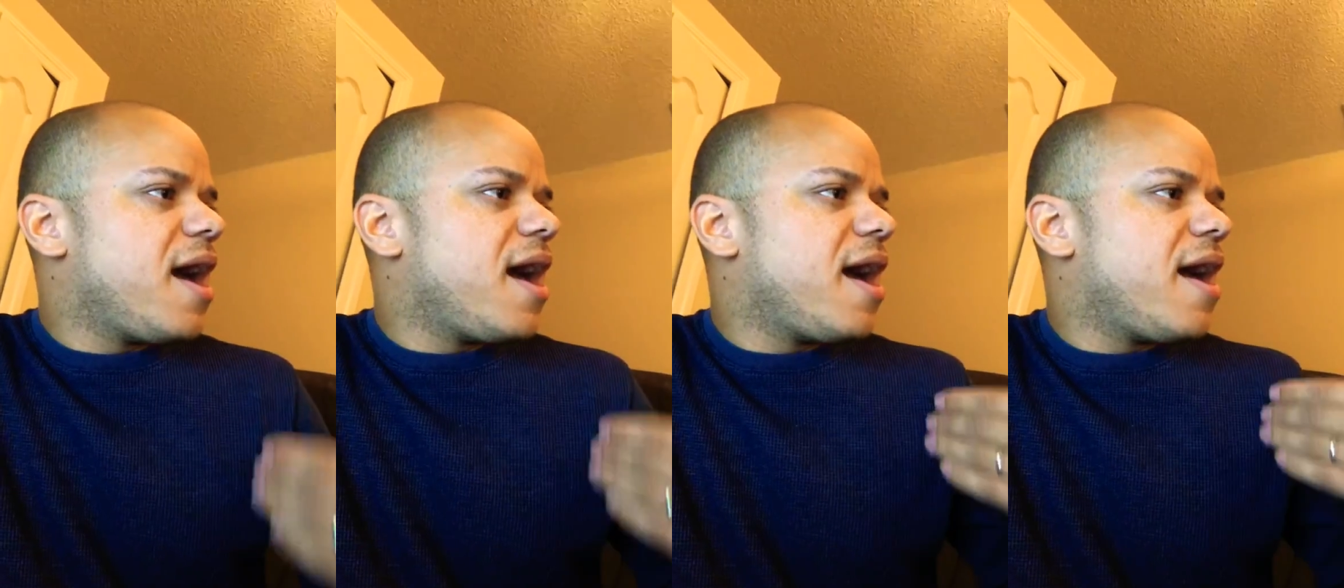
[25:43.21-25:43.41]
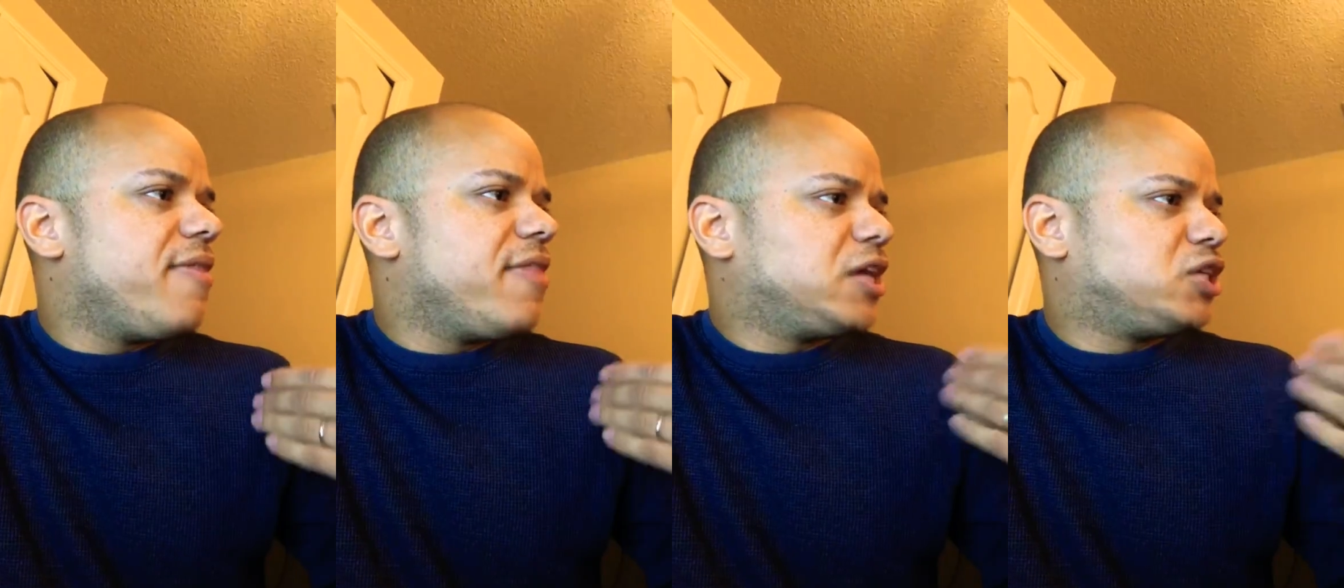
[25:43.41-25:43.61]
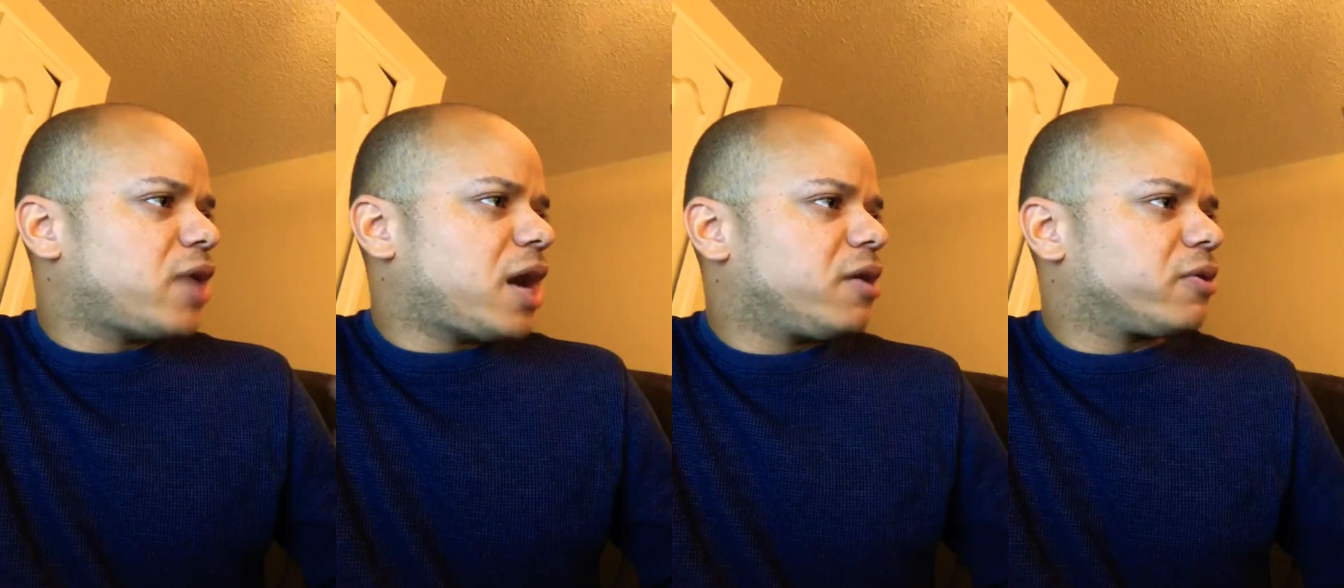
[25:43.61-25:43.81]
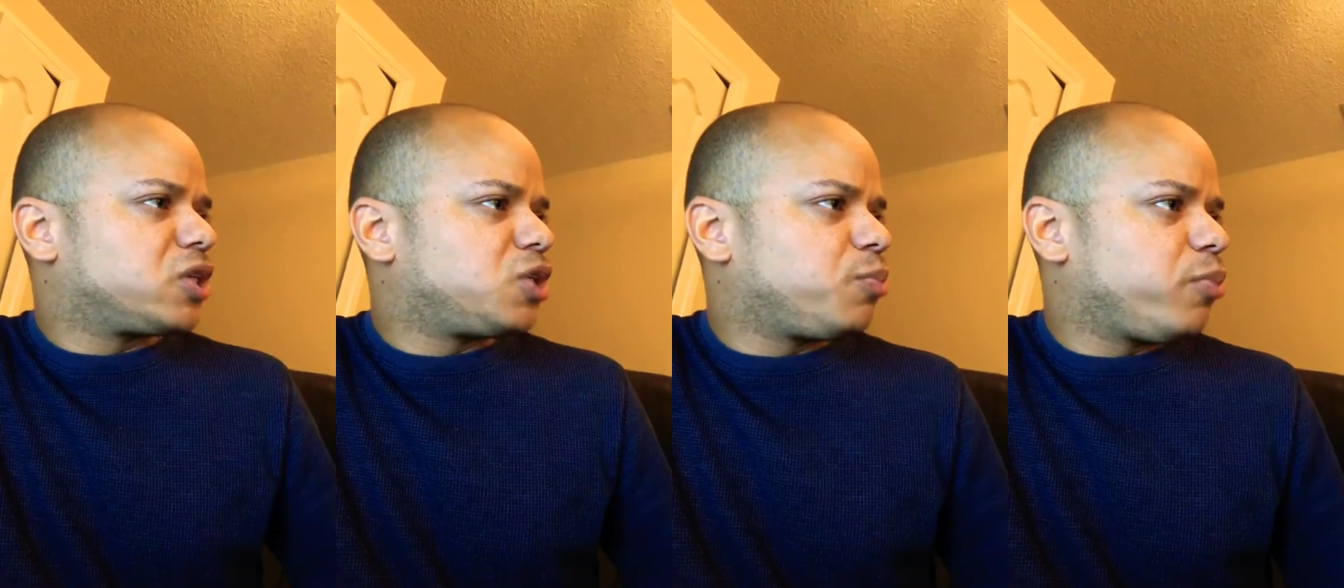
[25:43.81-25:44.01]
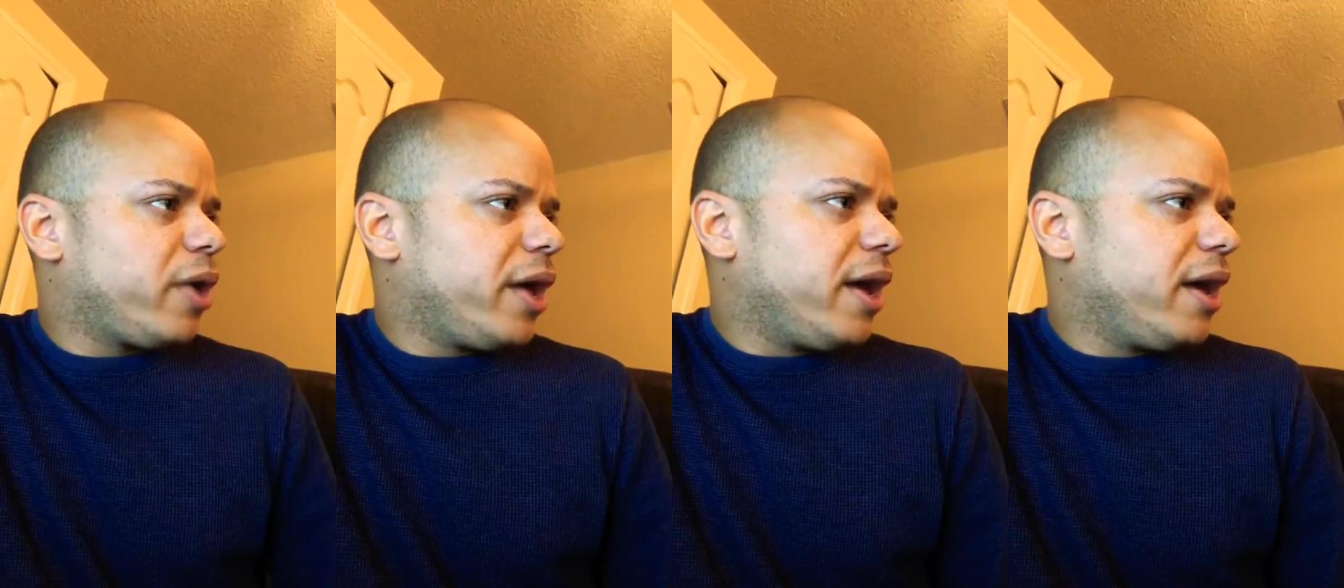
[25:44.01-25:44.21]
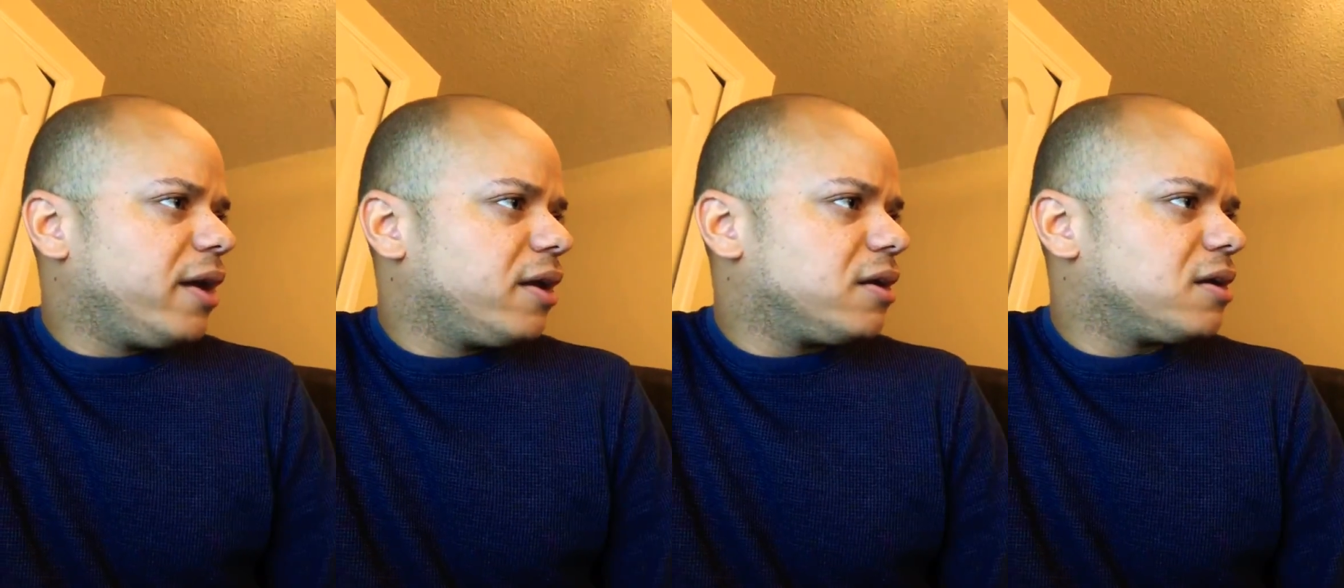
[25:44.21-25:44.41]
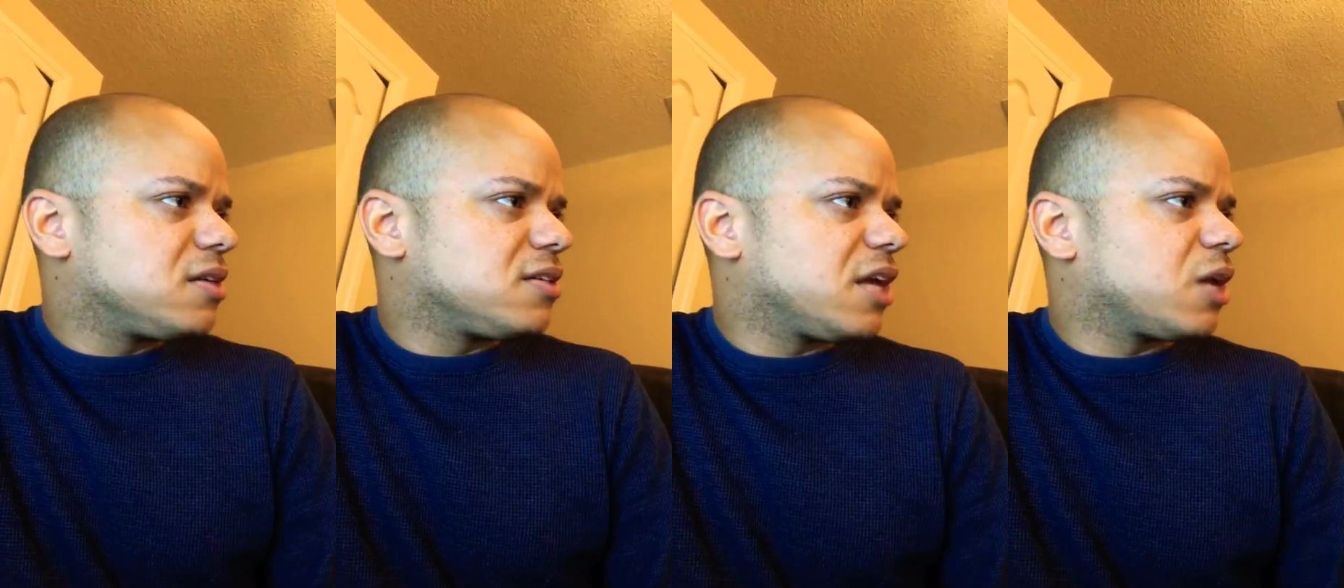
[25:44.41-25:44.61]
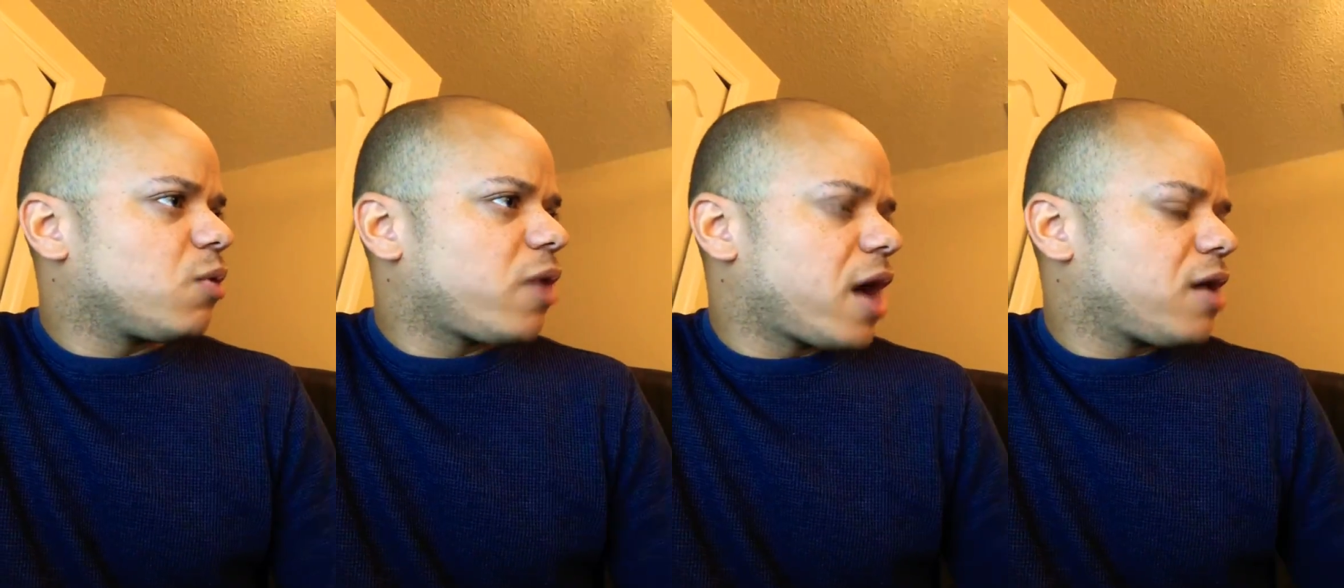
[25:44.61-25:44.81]
And they try to explain, and
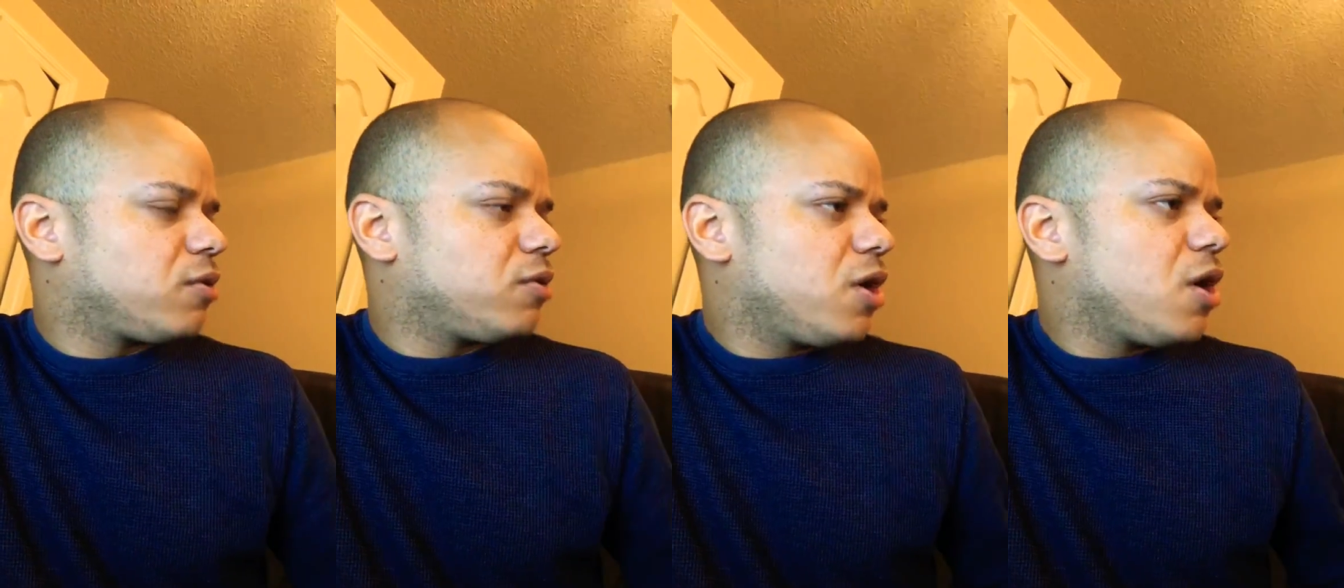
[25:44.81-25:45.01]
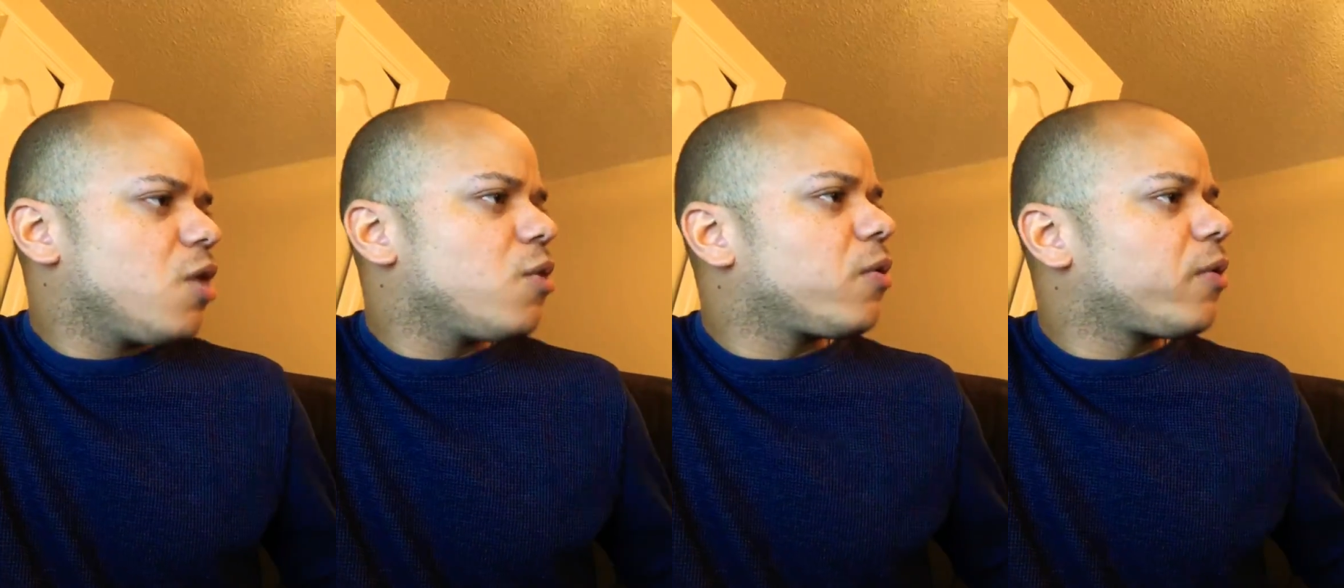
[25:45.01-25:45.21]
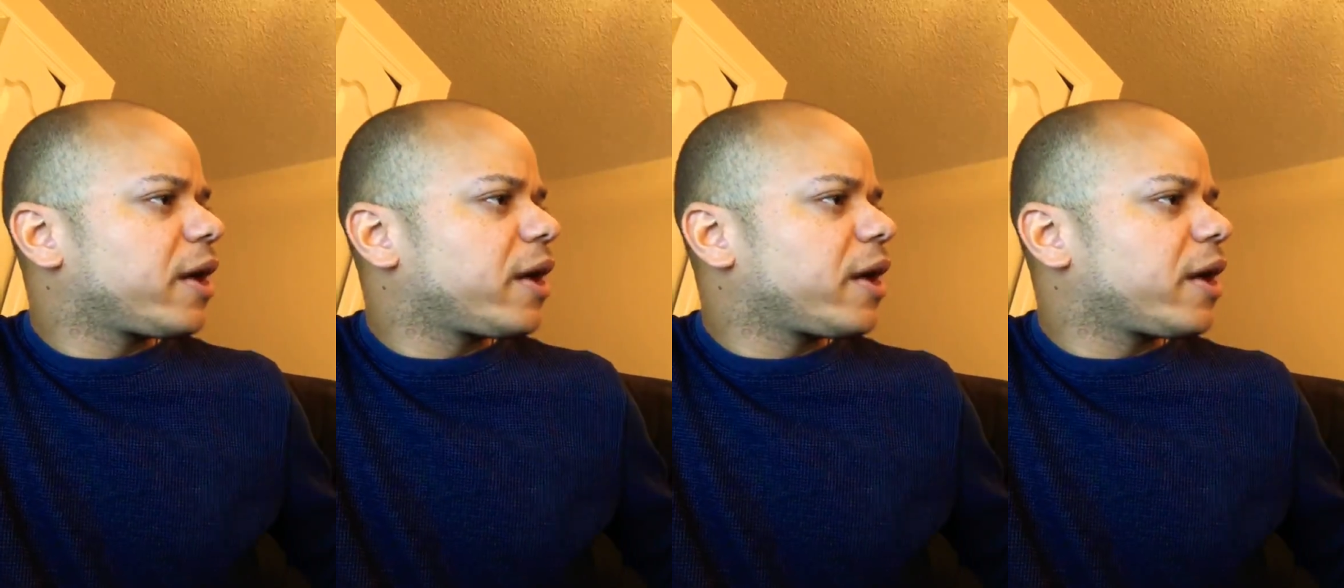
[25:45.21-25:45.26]
it's like, well, I don't know.